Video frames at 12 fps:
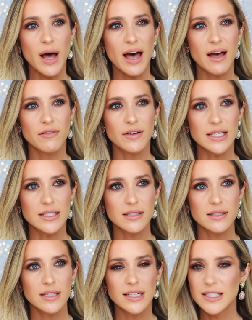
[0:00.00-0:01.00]
have a
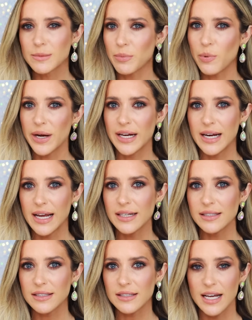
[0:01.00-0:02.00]

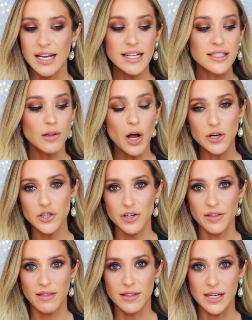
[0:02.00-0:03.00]
6.8. It gets larger
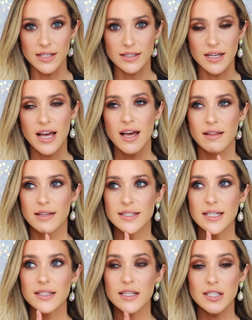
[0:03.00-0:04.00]
than this.
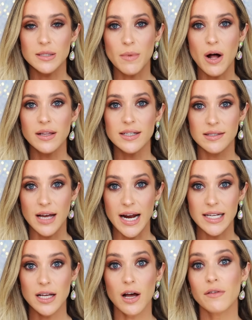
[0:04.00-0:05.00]
This is the smallest
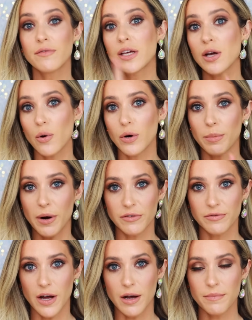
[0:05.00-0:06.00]
size of the Eau de
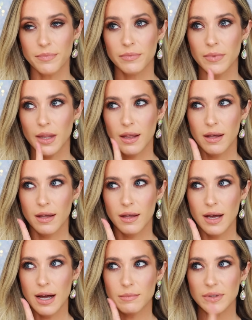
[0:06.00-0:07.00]
Parfum.
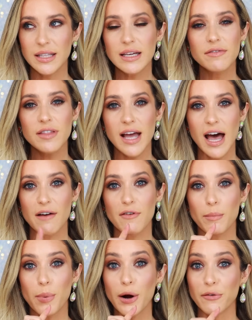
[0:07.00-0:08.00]
I believe they have
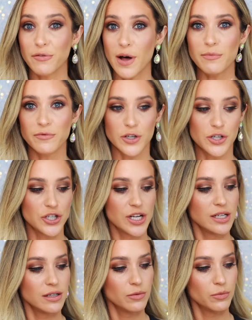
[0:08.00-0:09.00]
a parfum
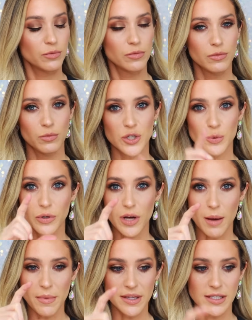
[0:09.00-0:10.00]
version, which will
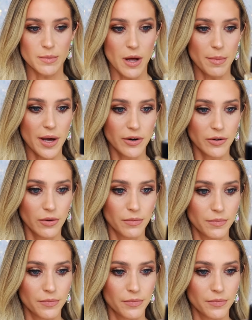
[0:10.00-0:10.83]
come in the small bottle.